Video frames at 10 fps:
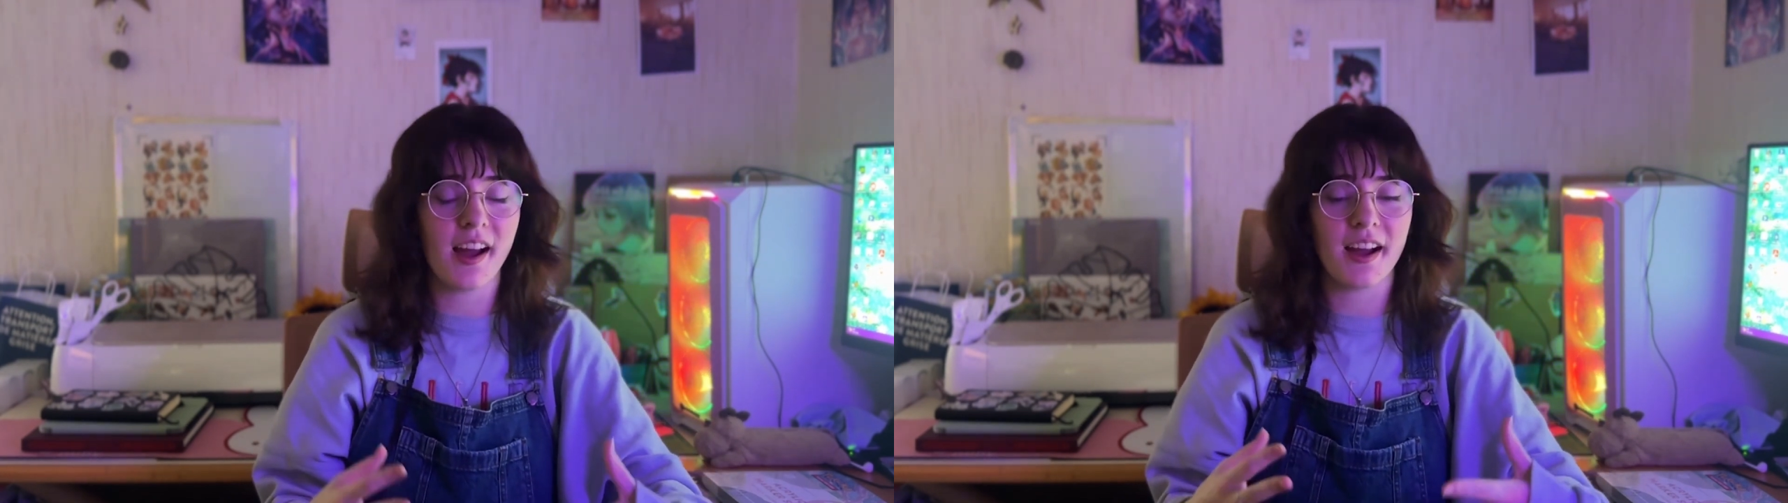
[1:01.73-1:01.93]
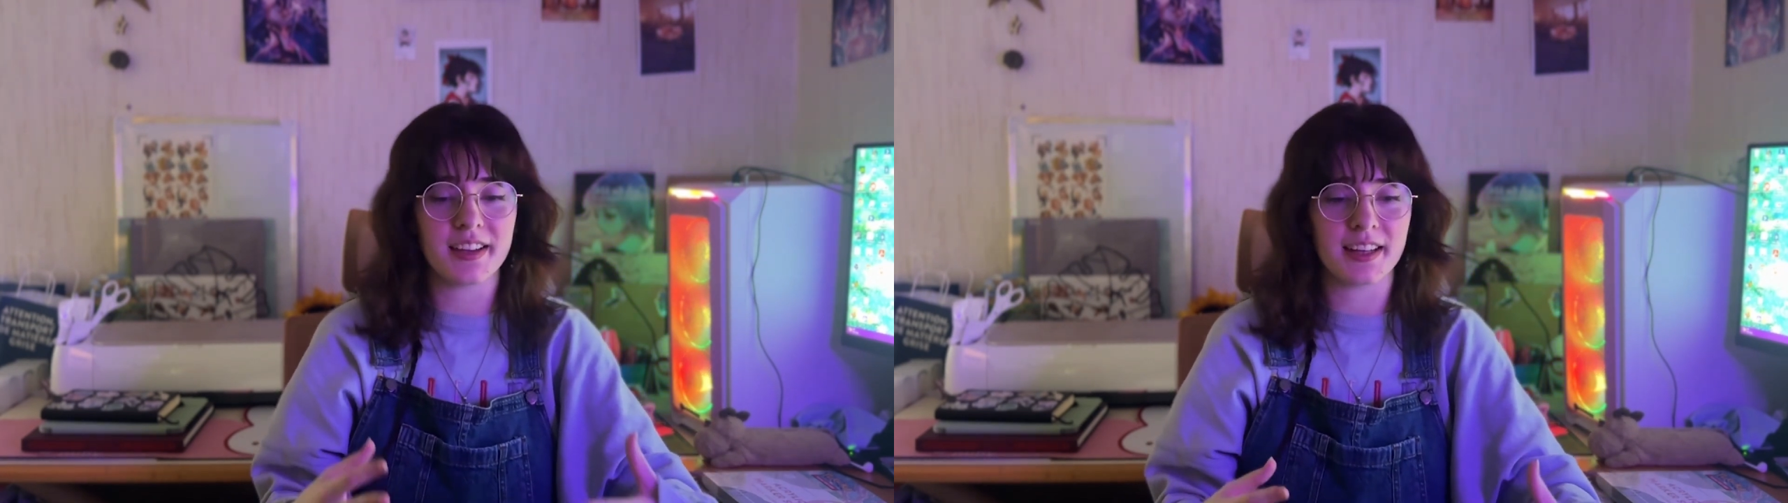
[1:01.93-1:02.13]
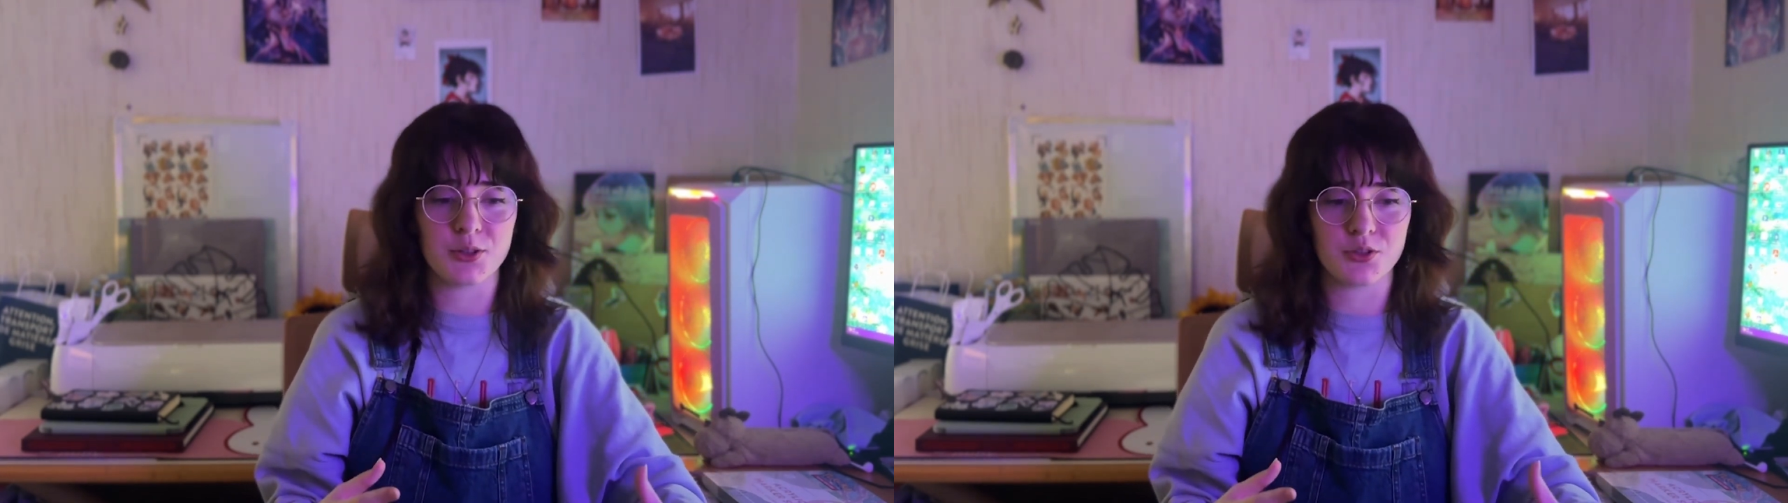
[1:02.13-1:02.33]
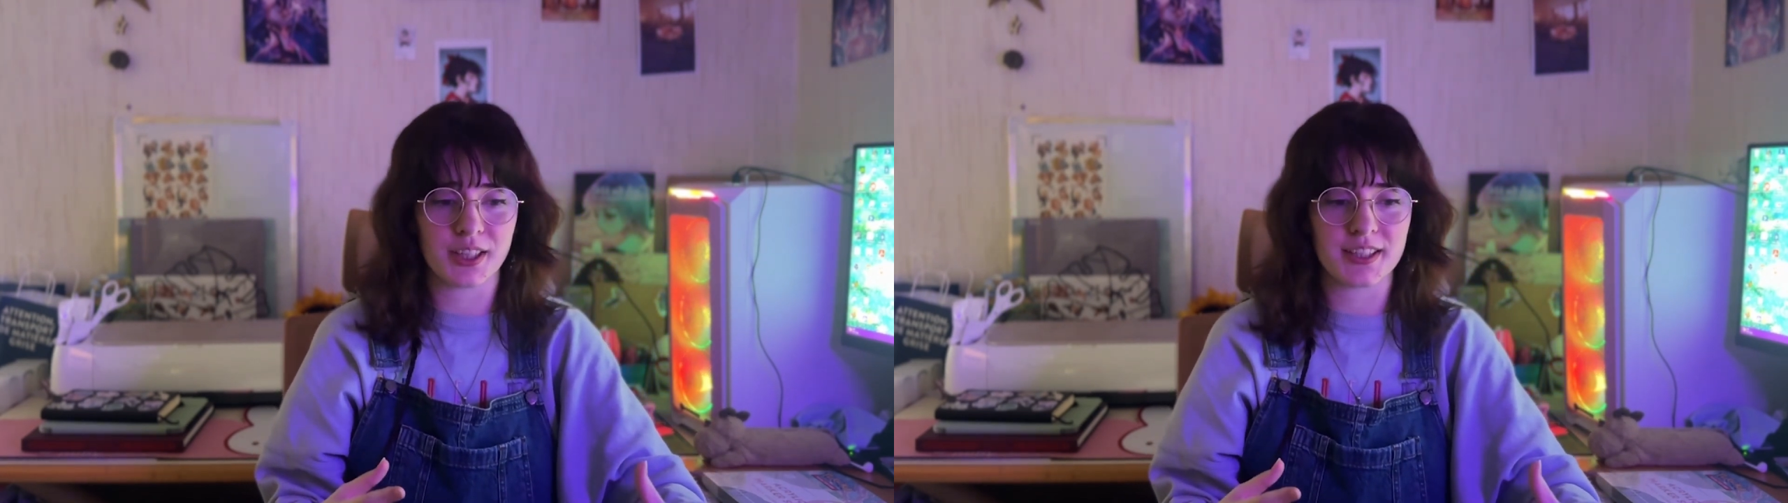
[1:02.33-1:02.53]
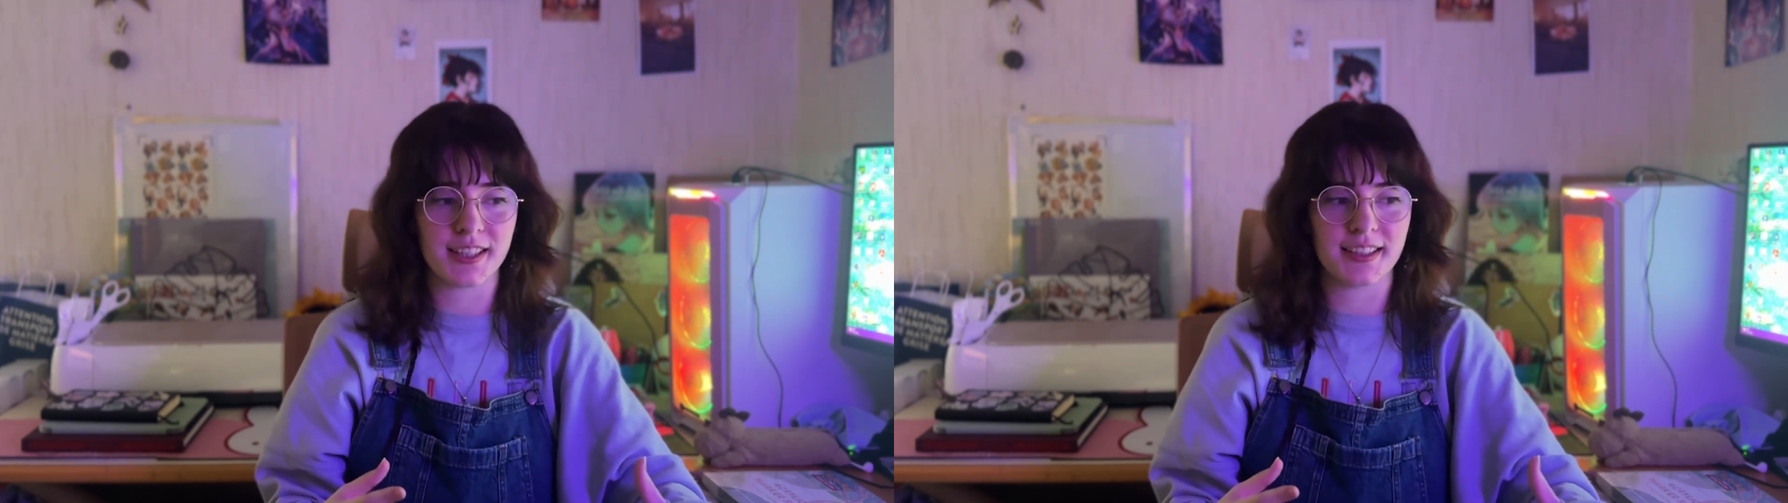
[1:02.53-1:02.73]
and
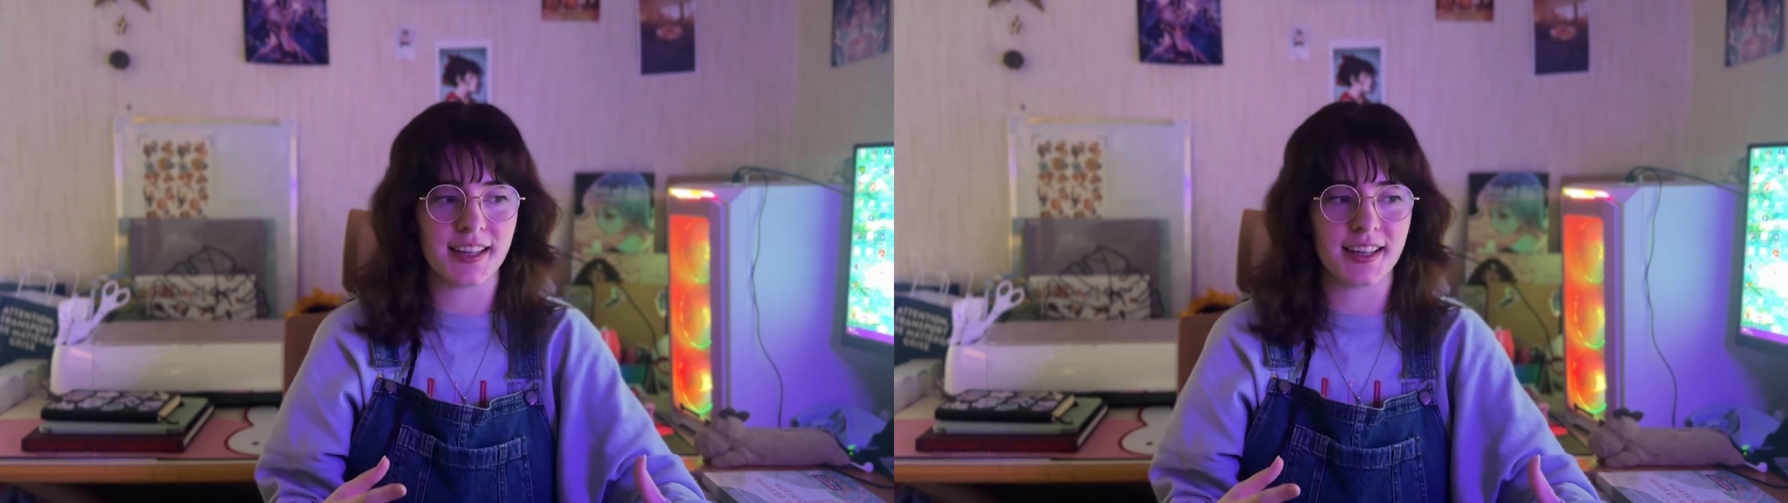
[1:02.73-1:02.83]
illustrating